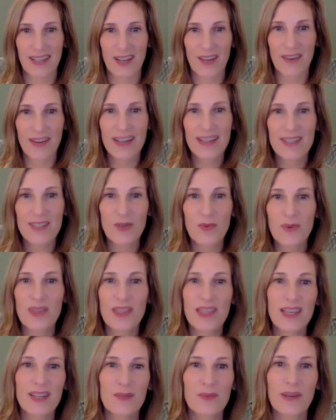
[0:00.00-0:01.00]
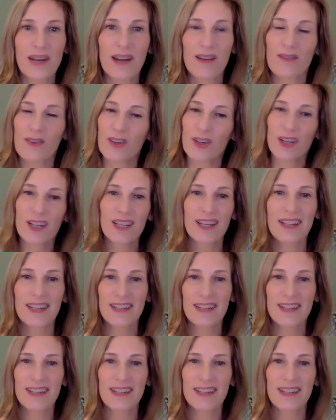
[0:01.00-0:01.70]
All right. So, within whatever